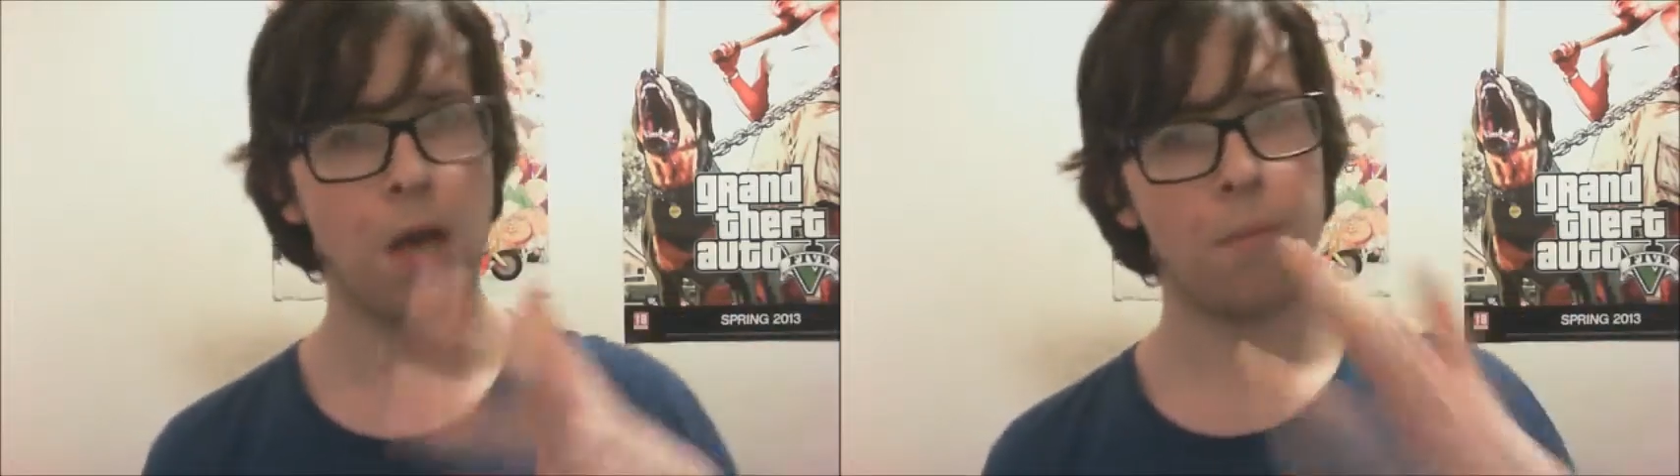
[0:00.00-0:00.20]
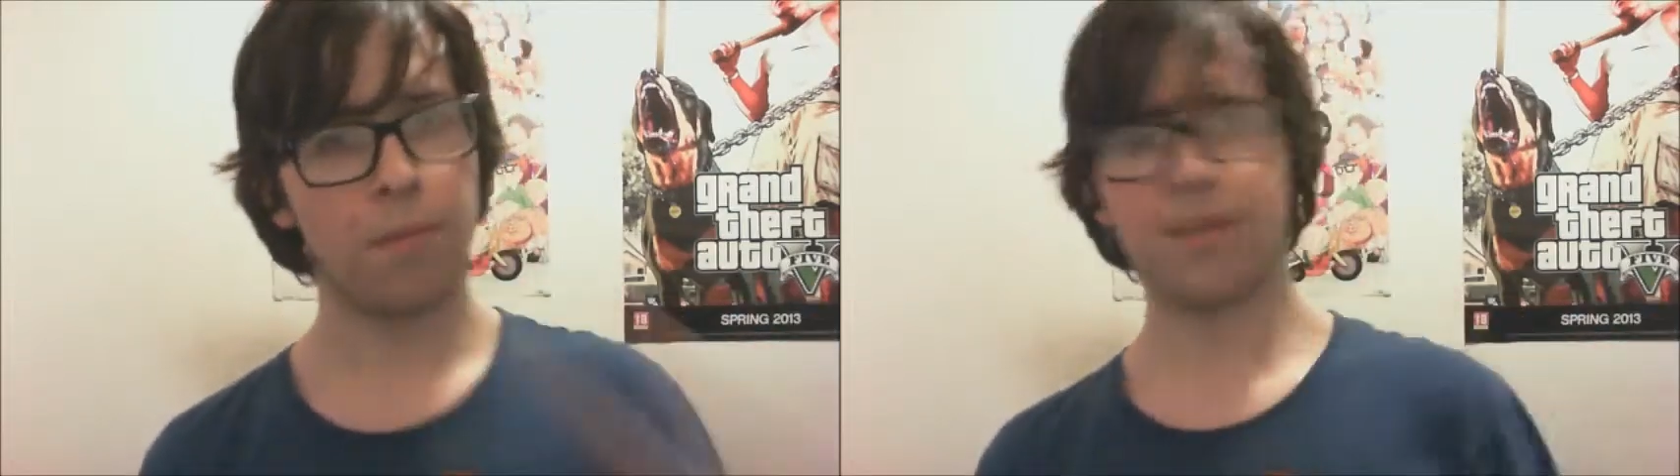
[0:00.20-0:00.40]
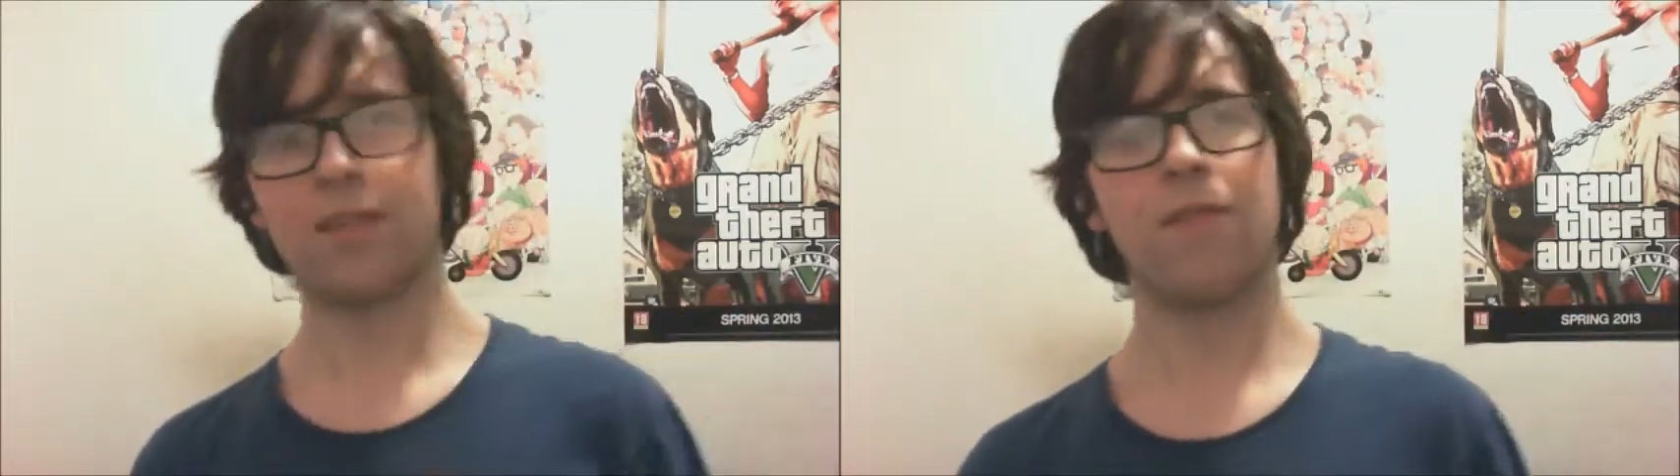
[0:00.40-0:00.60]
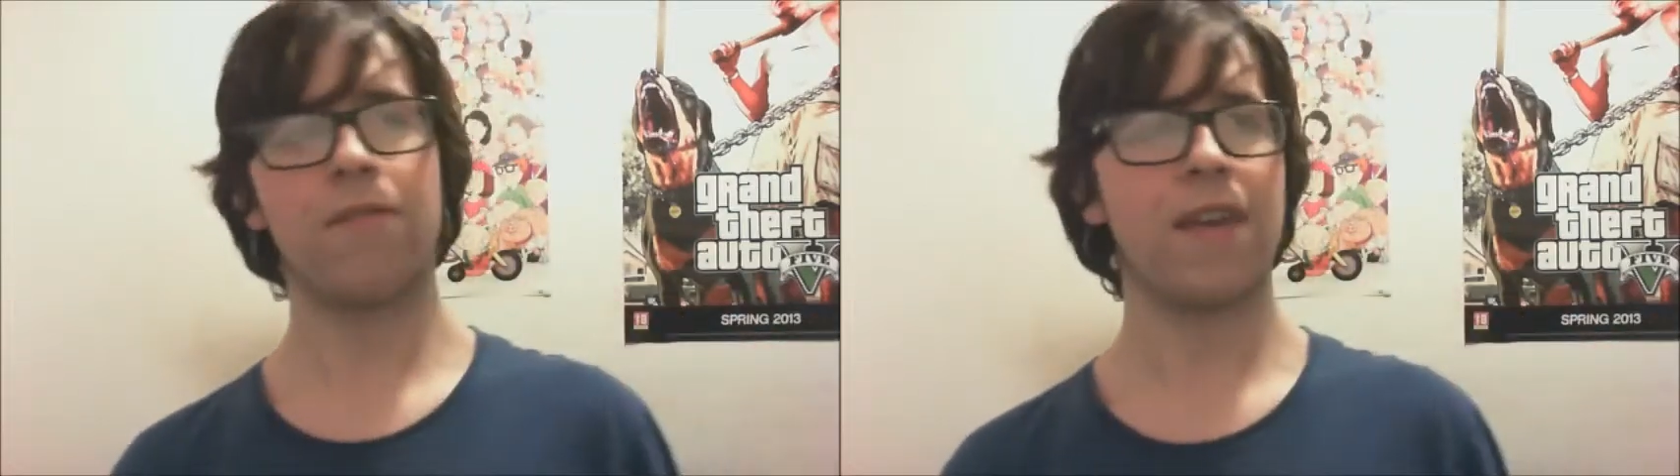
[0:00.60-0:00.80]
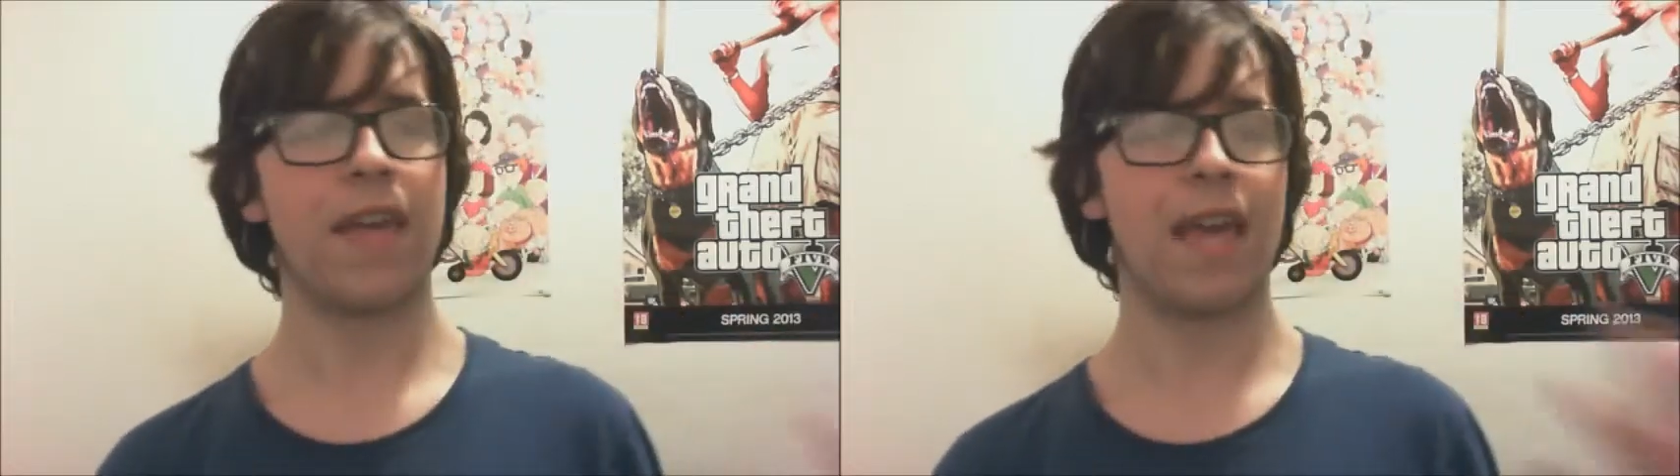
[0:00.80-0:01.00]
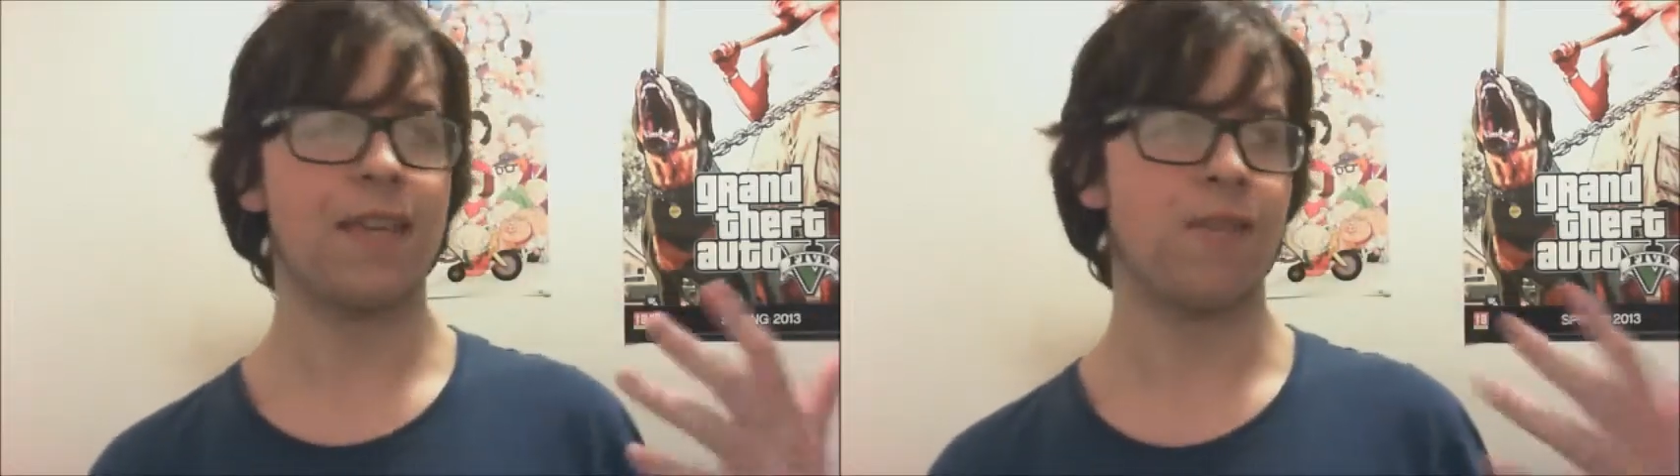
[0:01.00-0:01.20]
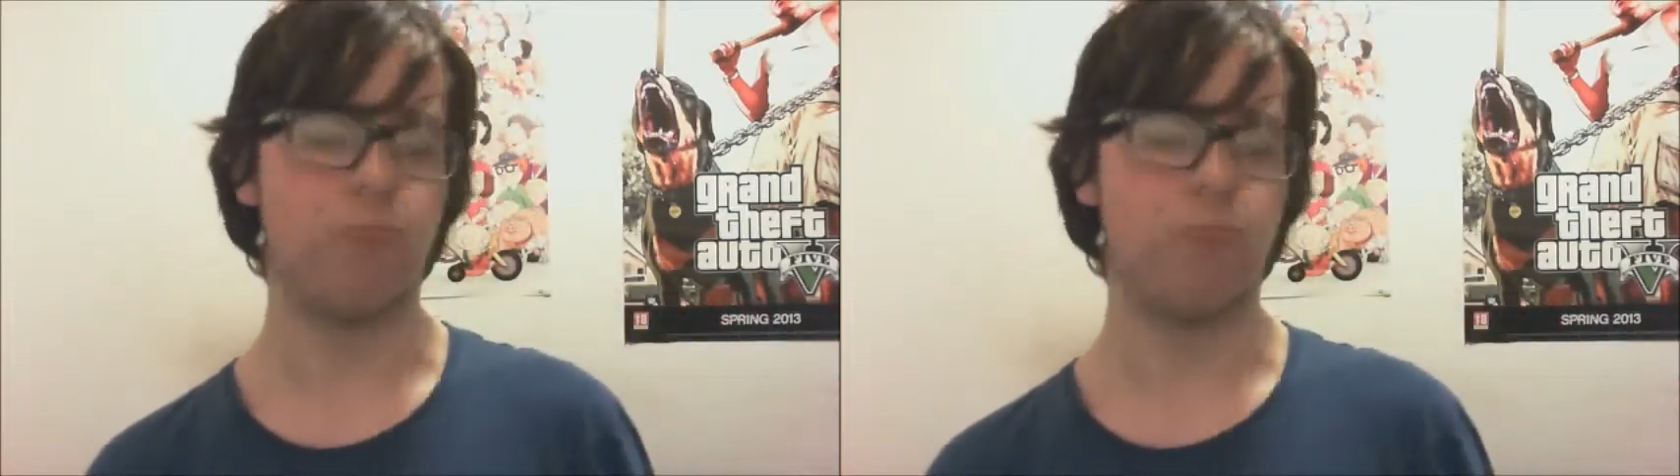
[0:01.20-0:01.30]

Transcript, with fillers: but I still think it's a